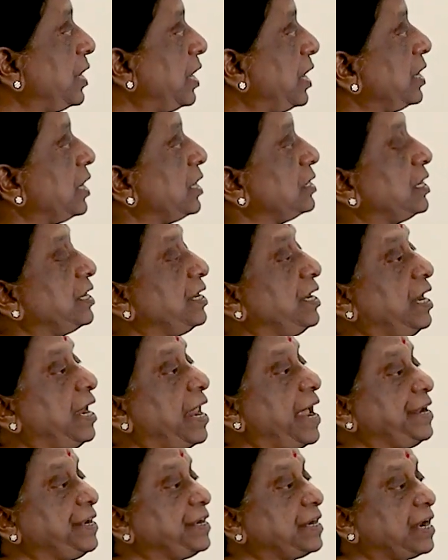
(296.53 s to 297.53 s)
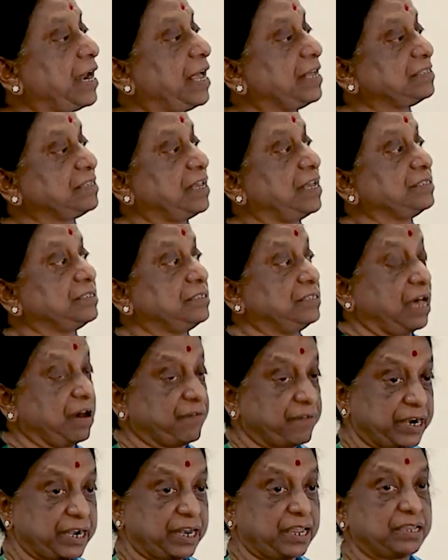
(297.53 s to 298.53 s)
and other elite class has
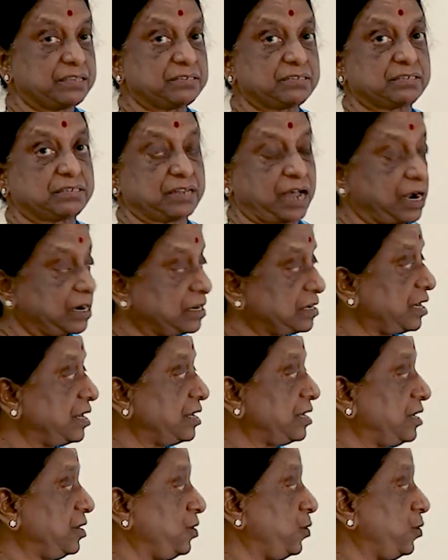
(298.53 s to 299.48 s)
nowadays started